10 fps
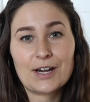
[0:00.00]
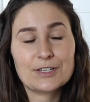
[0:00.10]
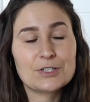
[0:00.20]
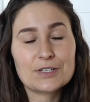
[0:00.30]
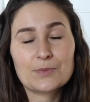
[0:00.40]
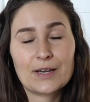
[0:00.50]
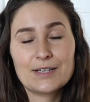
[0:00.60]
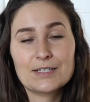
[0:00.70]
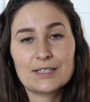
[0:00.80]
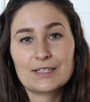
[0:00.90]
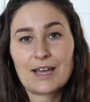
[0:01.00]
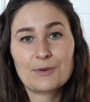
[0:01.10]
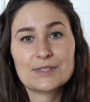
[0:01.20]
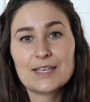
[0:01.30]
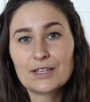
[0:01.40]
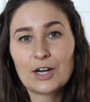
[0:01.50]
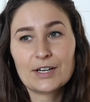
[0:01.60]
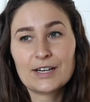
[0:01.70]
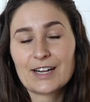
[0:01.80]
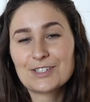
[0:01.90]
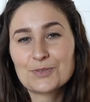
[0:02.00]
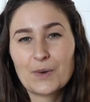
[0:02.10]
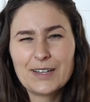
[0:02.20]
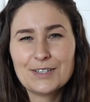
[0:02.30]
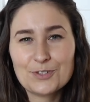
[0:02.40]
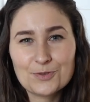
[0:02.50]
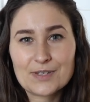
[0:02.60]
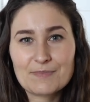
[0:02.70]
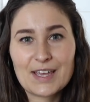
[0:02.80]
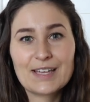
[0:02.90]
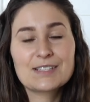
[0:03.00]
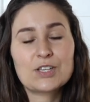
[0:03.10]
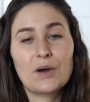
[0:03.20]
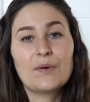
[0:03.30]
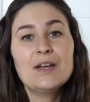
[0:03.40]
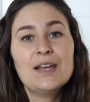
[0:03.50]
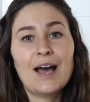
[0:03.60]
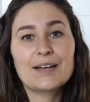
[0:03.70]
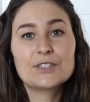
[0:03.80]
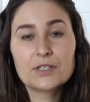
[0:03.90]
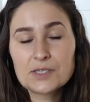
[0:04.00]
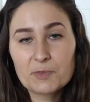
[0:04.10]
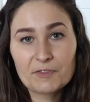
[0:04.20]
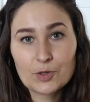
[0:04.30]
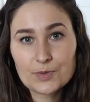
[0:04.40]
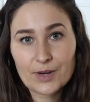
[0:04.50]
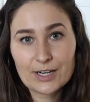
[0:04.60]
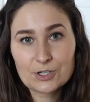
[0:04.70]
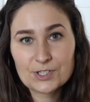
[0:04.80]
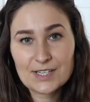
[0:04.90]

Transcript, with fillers: I just wanted to, I was in the garden, I just wanted to do something. So I took some of those radish